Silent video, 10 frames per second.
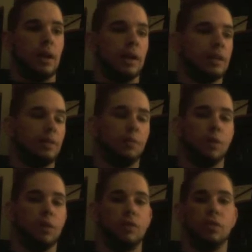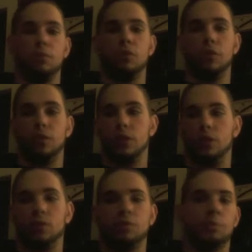I did read some
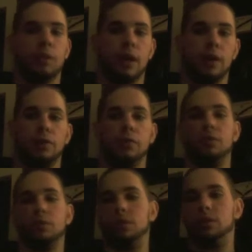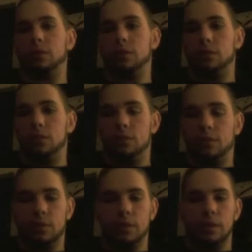Syracuse bloggers
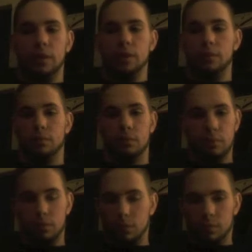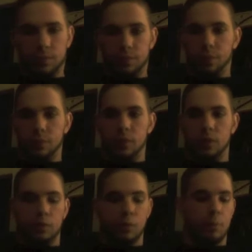and, you
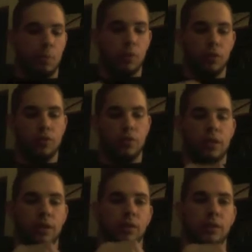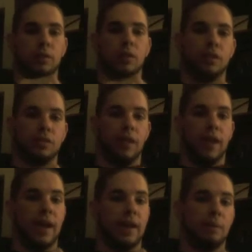know, reporters saying that the loss of
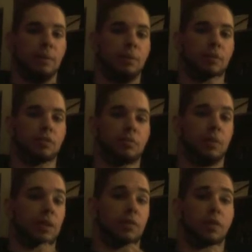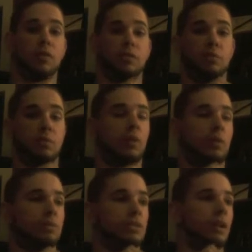Hackett might be just as big of a loss as Marrone
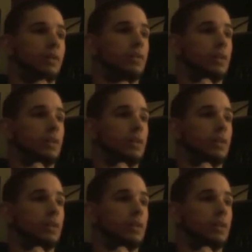himself,